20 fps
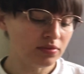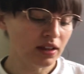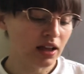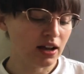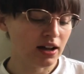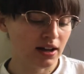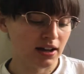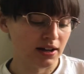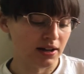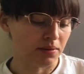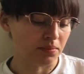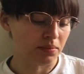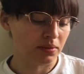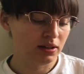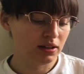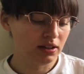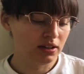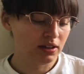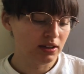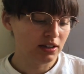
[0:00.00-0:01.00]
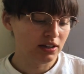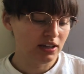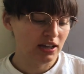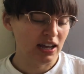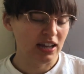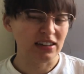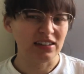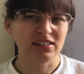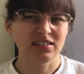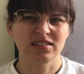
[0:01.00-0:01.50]
And
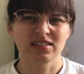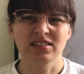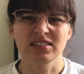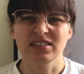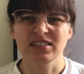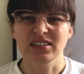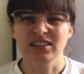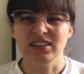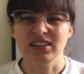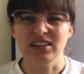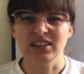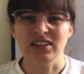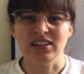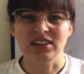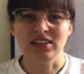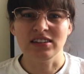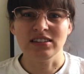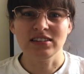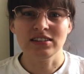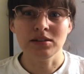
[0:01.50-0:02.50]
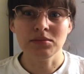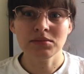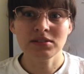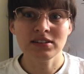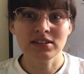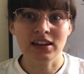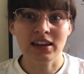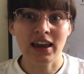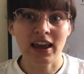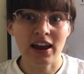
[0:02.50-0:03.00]
he seems
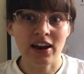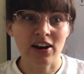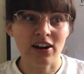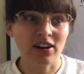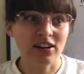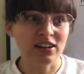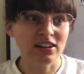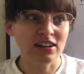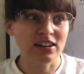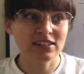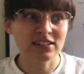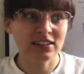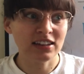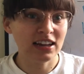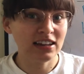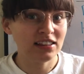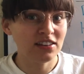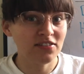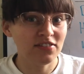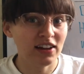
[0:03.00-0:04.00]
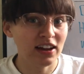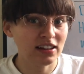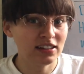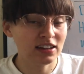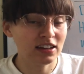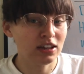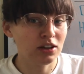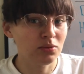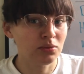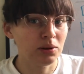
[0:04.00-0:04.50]
to care. He doesn't like the fact that
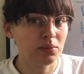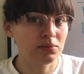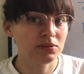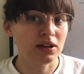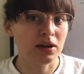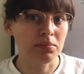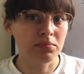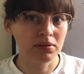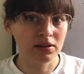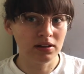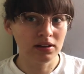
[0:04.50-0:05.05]
he ripped up